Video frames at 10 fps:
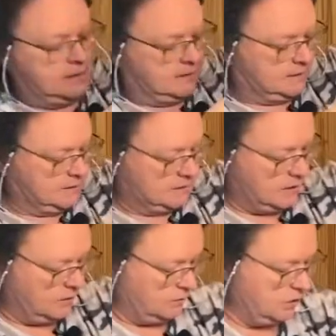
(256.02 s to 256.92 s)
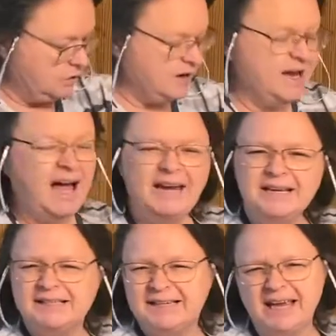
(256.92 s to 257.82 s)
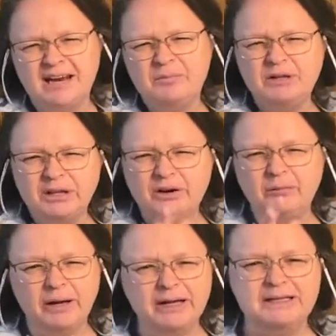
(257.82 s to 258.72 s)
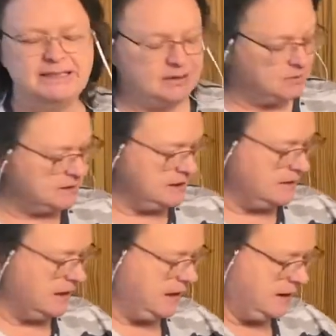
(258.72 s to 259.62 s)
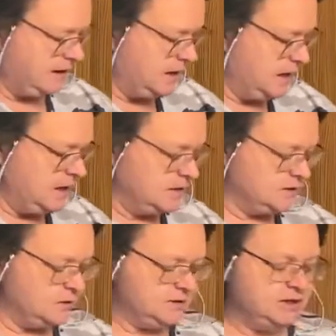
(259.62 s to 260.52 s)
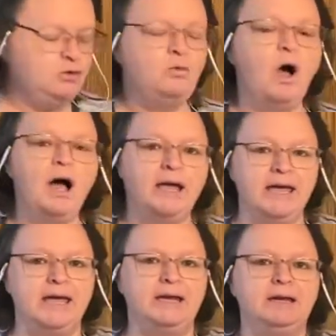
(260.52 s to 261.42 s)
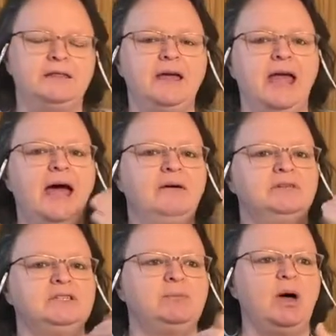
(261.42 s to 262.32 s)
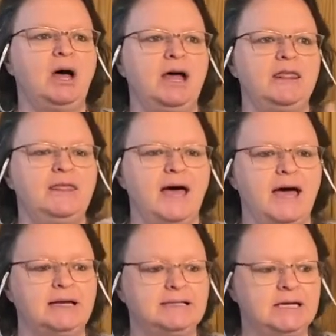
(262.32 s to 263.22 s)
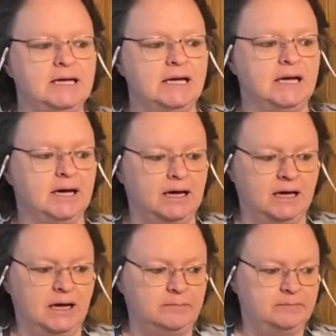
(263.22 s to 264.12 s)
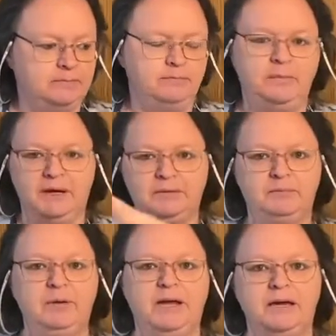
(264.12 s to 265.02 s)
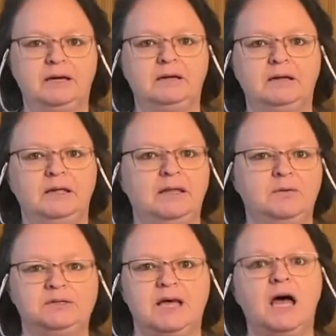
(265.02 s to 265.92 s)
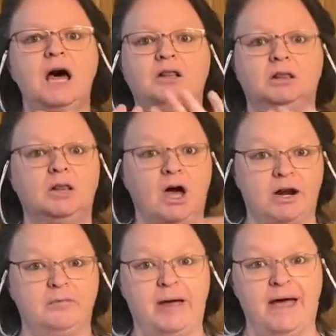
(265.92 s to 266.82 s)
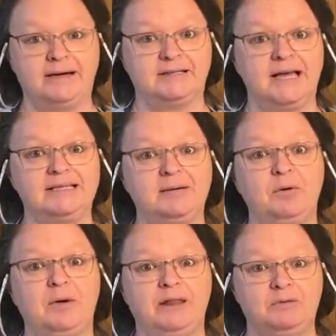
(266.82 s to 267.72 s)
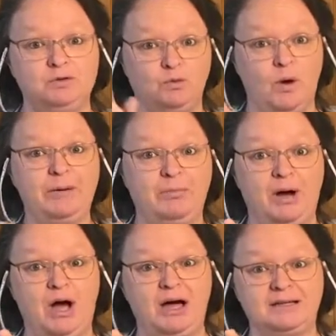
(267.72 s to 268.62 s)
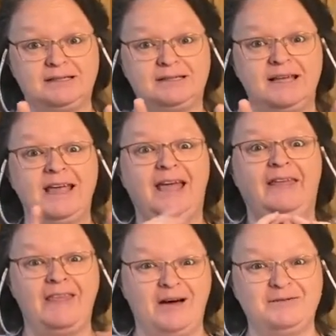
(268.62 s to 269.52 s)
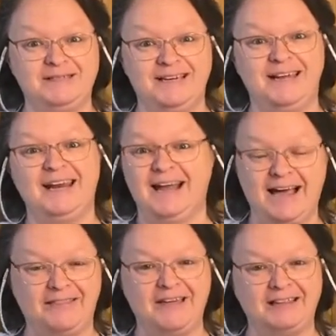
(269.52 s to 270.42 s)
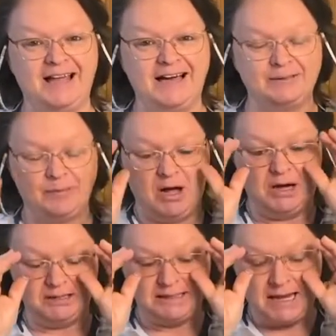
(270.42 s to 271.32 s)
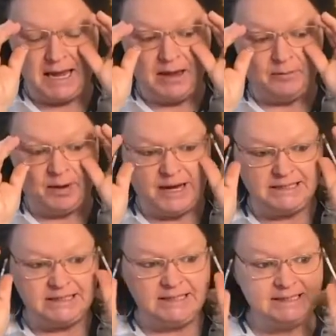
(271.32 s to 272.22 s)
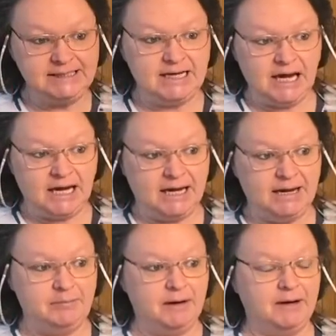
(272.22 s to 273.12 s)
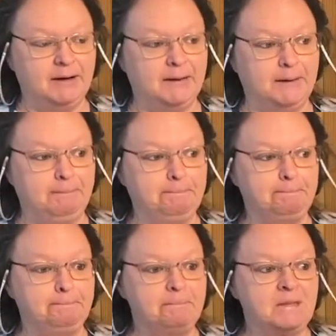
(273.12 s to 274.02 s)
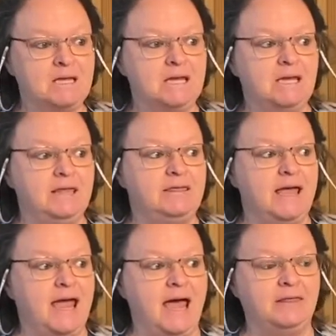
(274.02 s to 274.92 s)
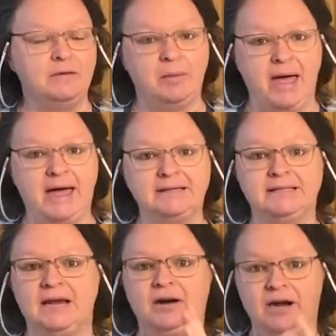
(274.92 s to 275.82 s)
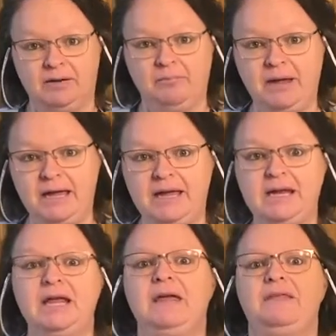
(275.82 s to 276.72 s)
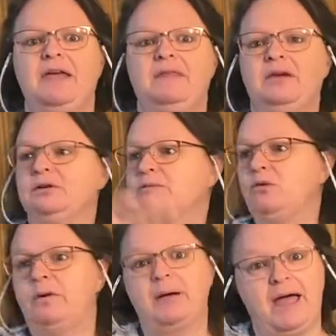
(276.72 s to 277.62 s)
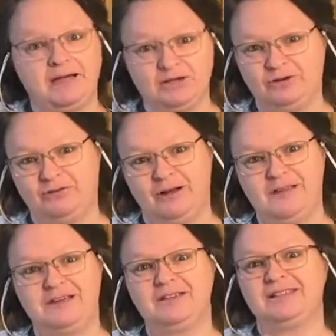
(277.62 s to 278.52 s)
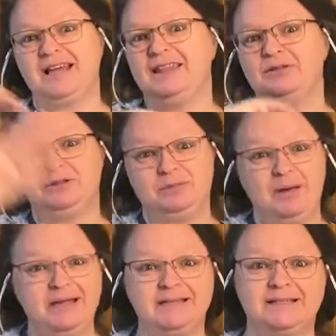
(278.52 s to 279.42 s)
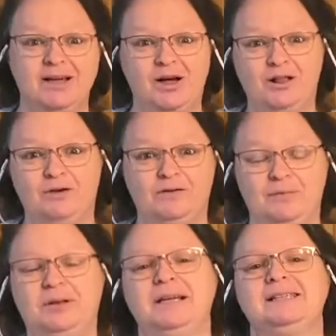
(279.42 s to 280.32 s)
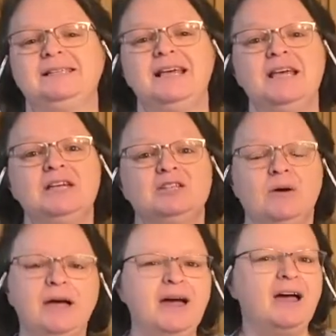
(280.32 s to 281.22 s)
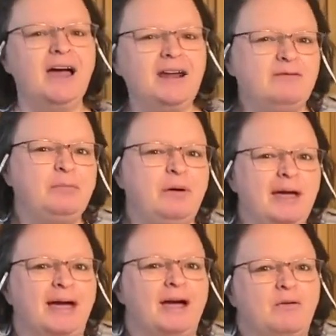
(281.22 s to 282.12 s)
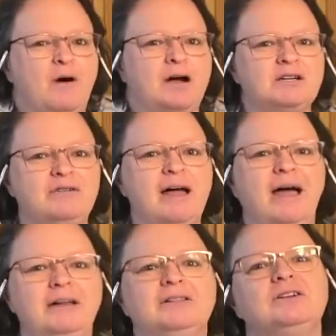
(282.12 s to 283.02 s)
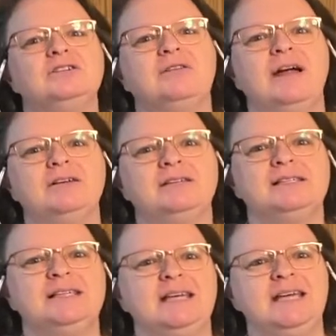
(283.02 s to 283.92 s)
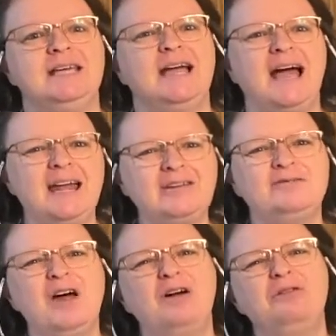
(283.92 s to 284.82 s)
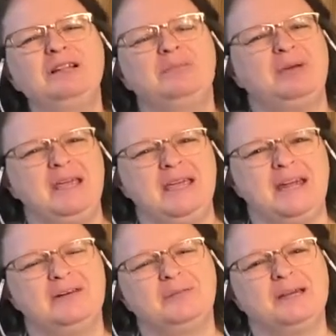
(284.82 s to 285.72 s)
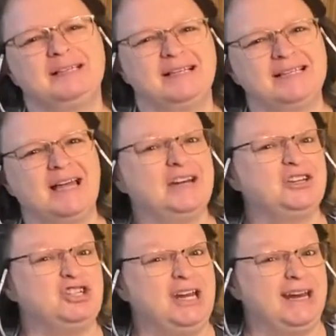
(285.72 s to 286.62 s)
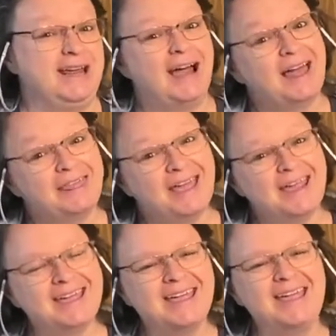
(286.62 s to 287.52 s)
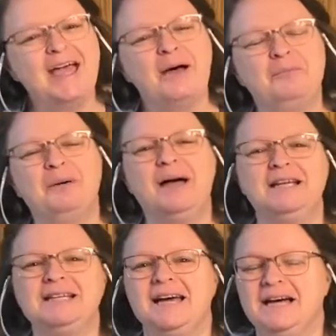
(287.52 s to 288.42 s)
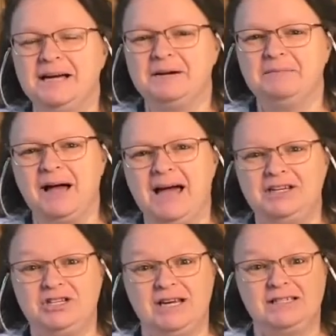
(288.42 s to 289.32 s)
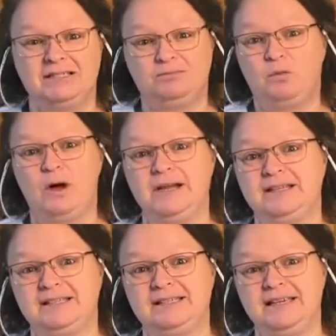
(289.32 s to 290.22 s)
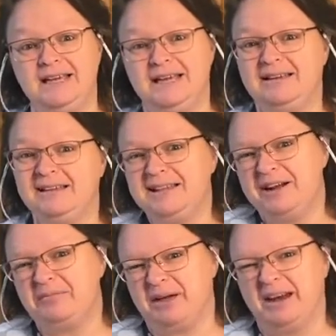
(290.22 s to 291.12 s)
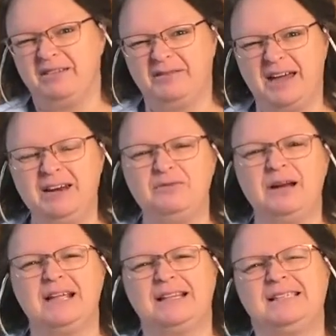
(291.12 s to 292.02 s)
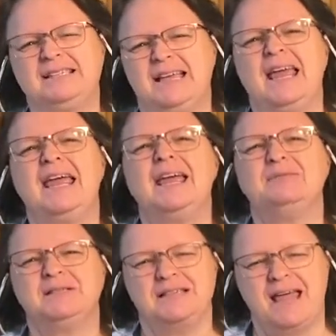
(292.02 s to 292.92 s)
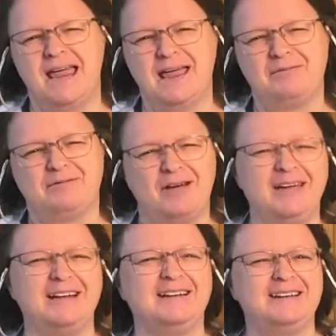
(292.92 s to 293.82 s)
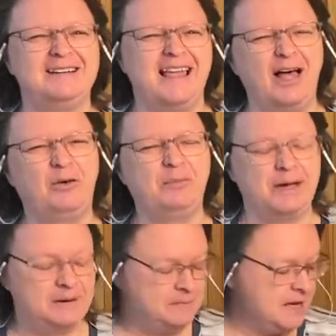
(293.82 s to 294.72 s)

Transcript: So you can kind of see in them a little bit and see what's in there. So as you walk in, they have a spot that uh, a big bin, there was a lot of bags. Last time I went, there was one box and that was it. And I got that last box. But this time, um, they had the bags there in a bin and then there was more bags over on the other side. There was bins all over the place. So I got kind of a pick. I walked around and looked around to see, kind of not really peek in them because that's kind of cheating, I think. But um, I just wanted to see a little bit of, I didn't want to get the same, same if I could help it.